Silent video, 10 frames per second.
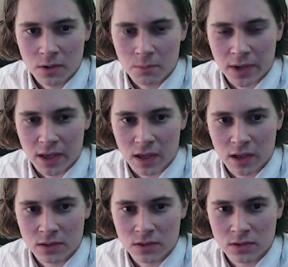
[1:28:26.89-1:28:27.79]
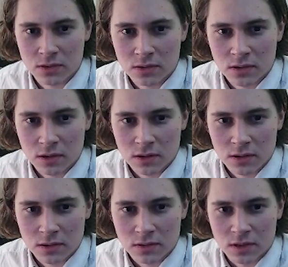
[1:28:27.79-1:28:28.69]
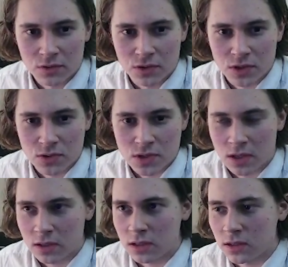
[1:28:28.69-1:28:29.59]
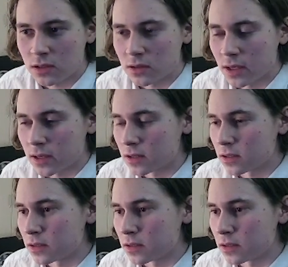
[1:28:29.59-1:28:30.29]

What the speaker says: by hand. Never use any like